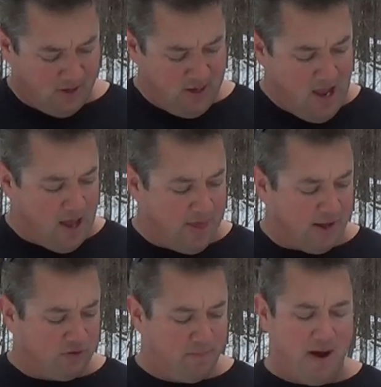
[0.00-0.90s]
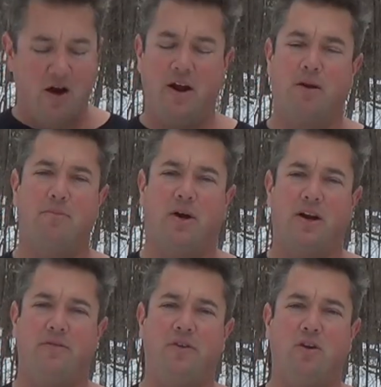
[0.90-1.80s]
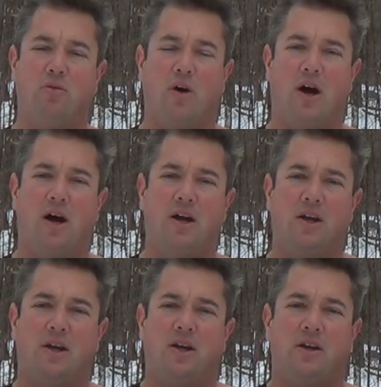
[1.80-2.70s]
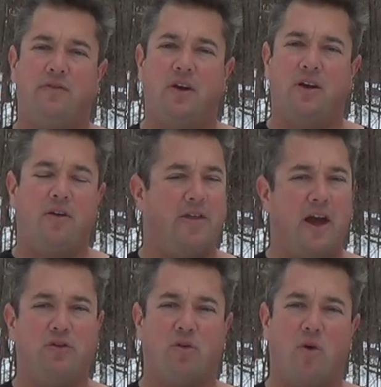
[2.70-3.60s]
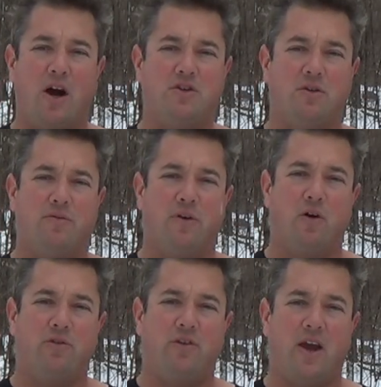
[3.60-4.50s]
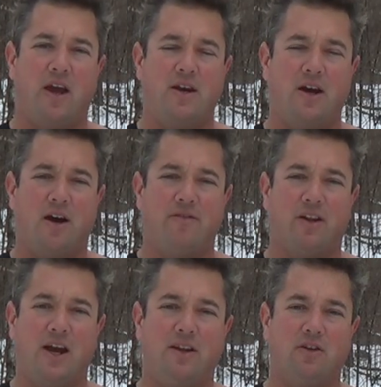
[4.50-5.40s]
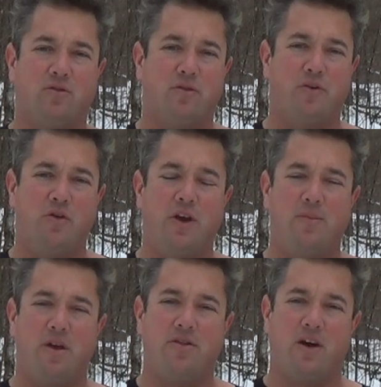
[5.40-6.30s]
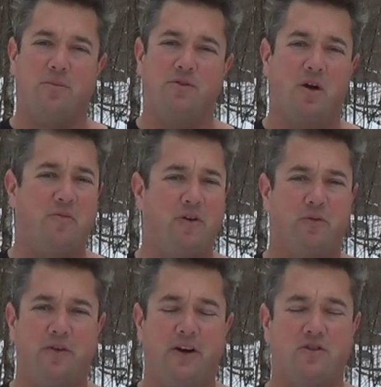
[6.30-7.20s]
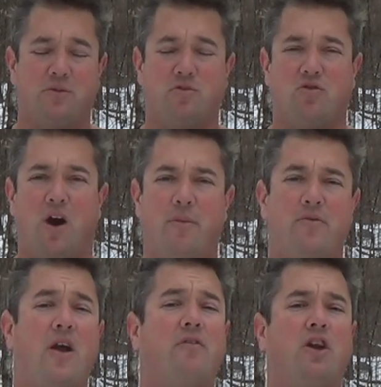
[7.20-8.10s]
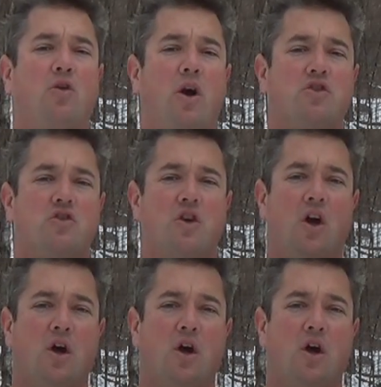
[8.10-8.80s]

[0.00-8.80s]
yeah, that's about it. But thanks for watching, folks, and if you like this review, give me a thumbs up. Feel free to subscribe. If you have any questions,